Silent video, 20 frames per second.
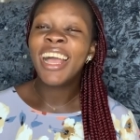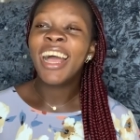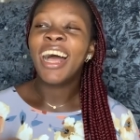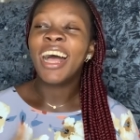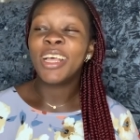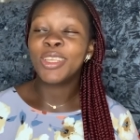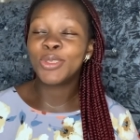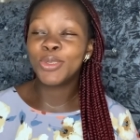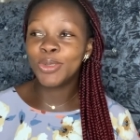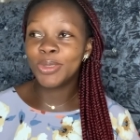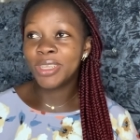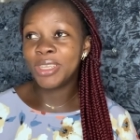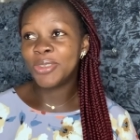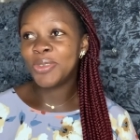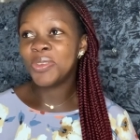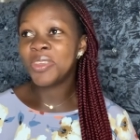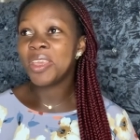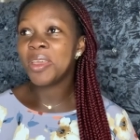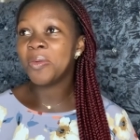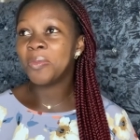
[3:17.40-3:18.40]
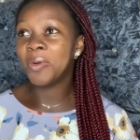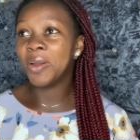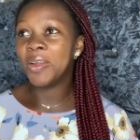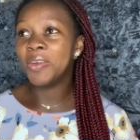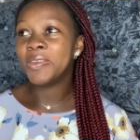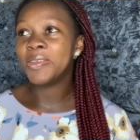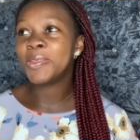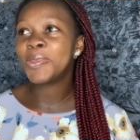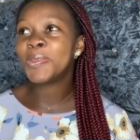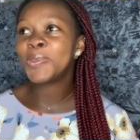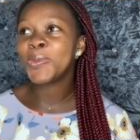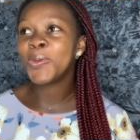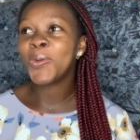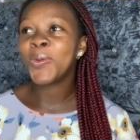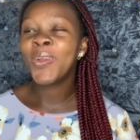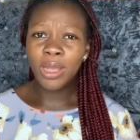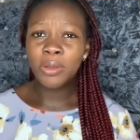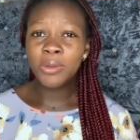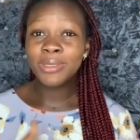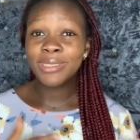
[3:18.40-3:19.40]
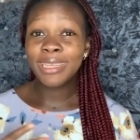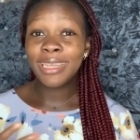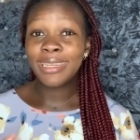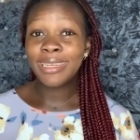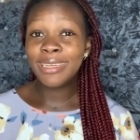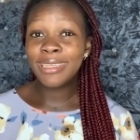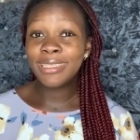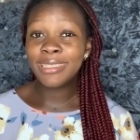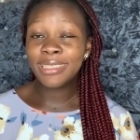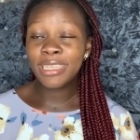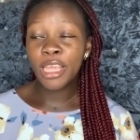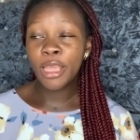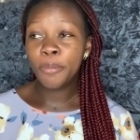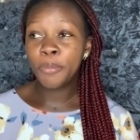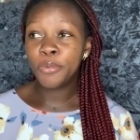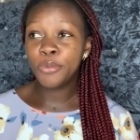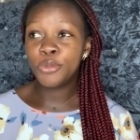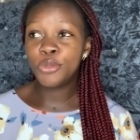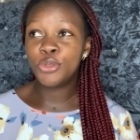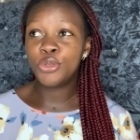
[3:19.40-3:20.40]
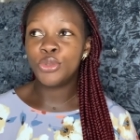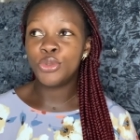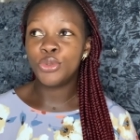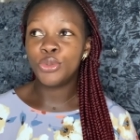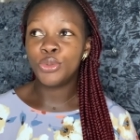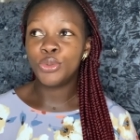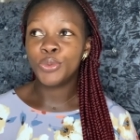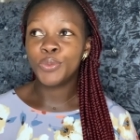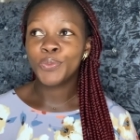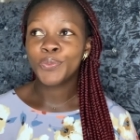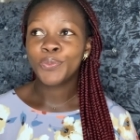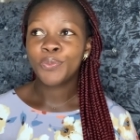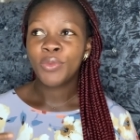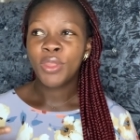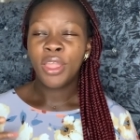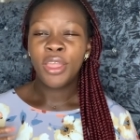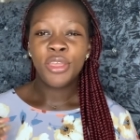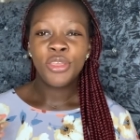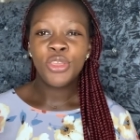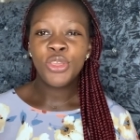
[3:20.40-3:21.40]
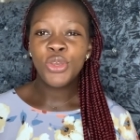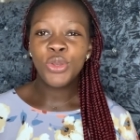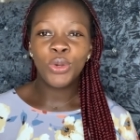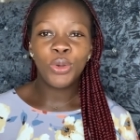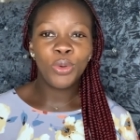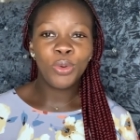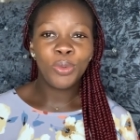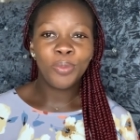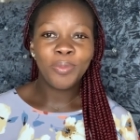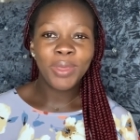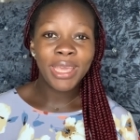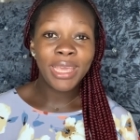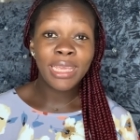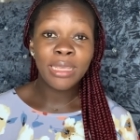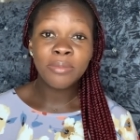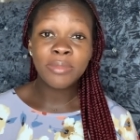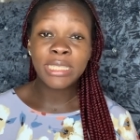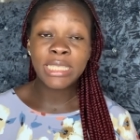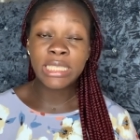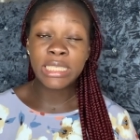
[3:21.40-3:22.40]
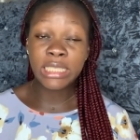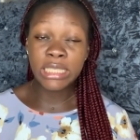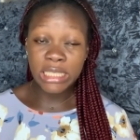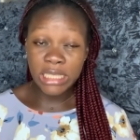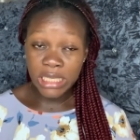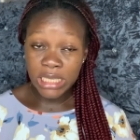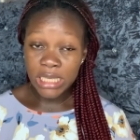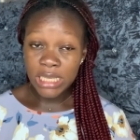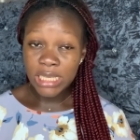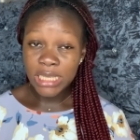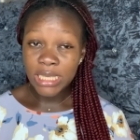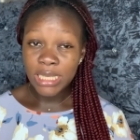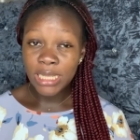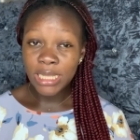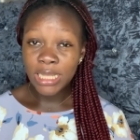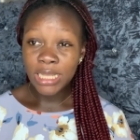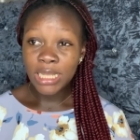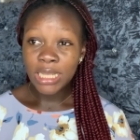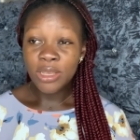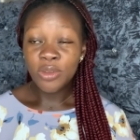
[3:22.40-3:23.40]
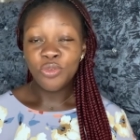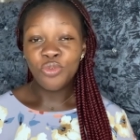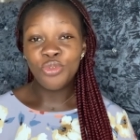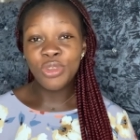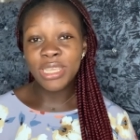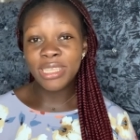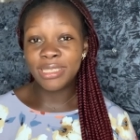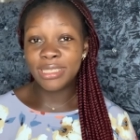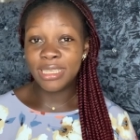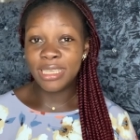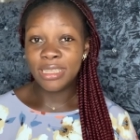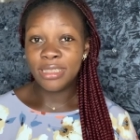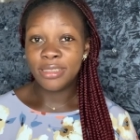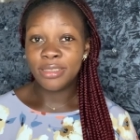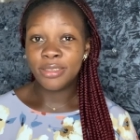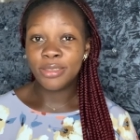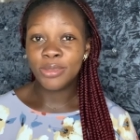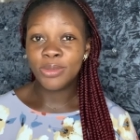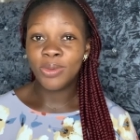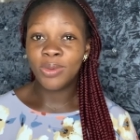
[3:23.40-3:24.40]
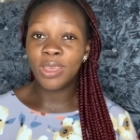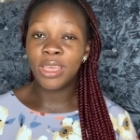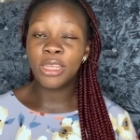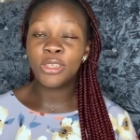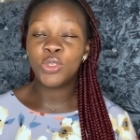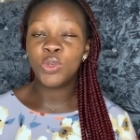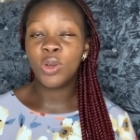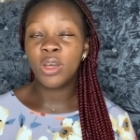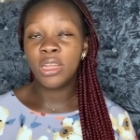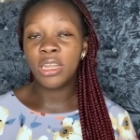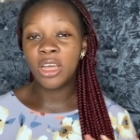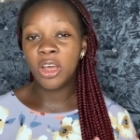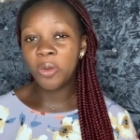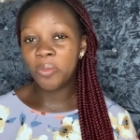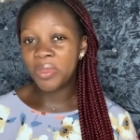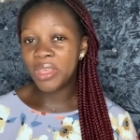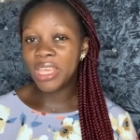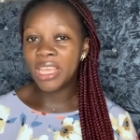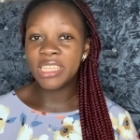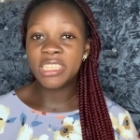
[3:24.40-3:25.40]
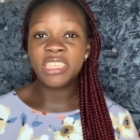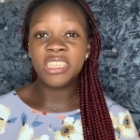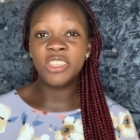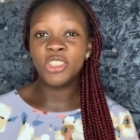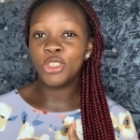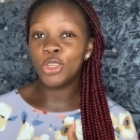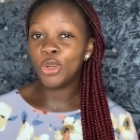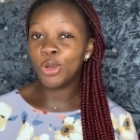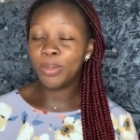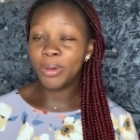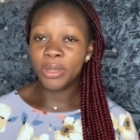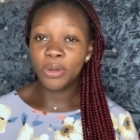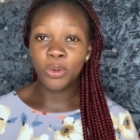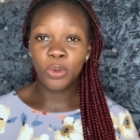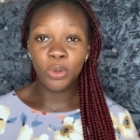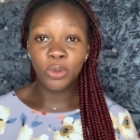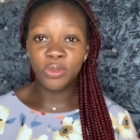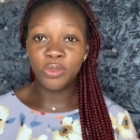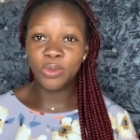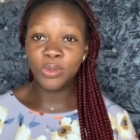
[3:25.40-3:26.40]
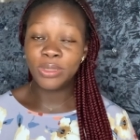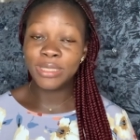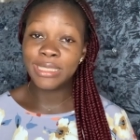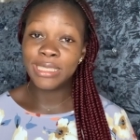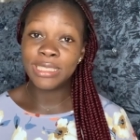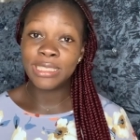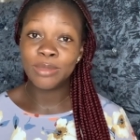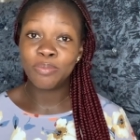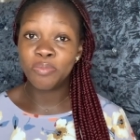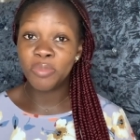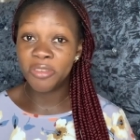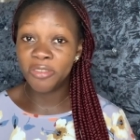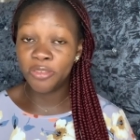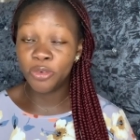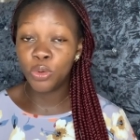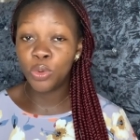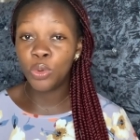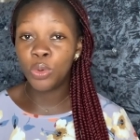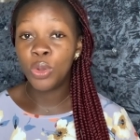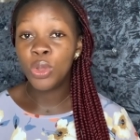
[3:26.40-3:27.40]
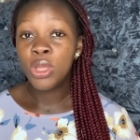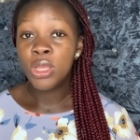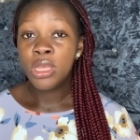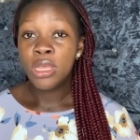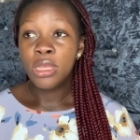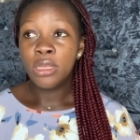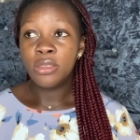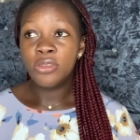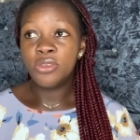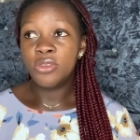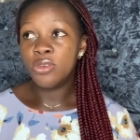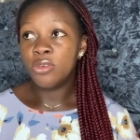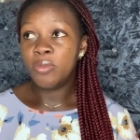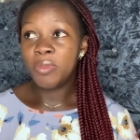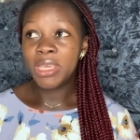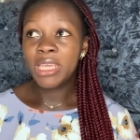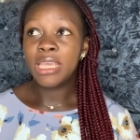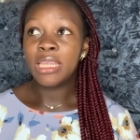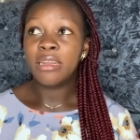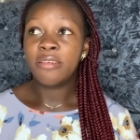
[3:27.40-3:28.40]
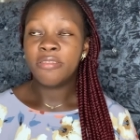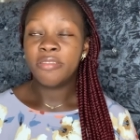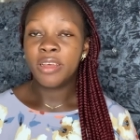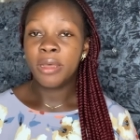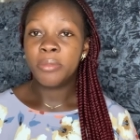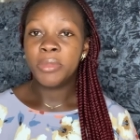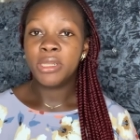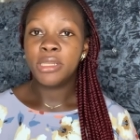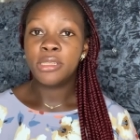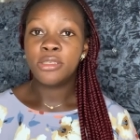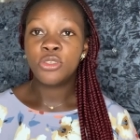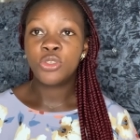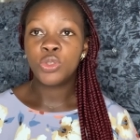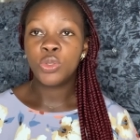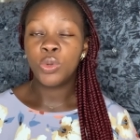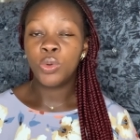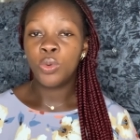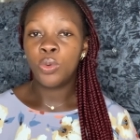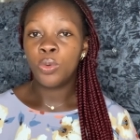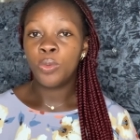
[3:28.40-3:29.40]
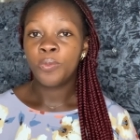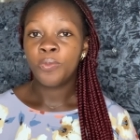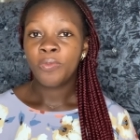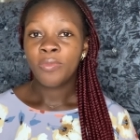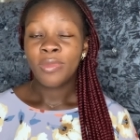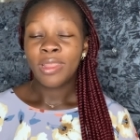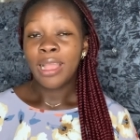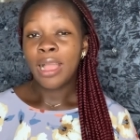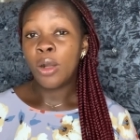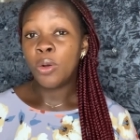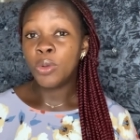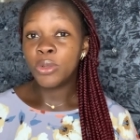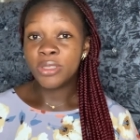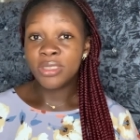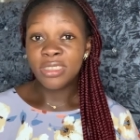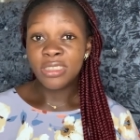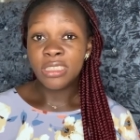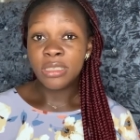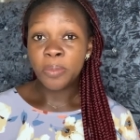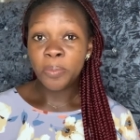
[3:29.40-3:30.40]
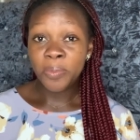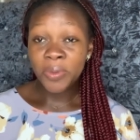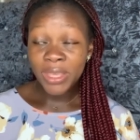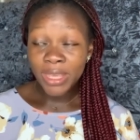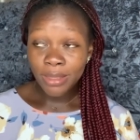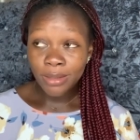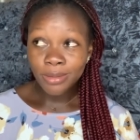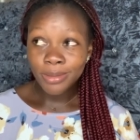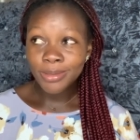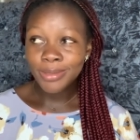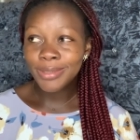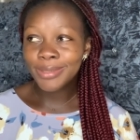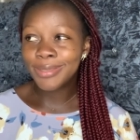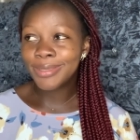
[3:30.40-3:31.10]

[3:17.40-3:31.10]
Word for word: as soon as you get married so i was at least able to you know make him see reasons okay to allow me get a job and all of those things before you know making a family so i was on the pills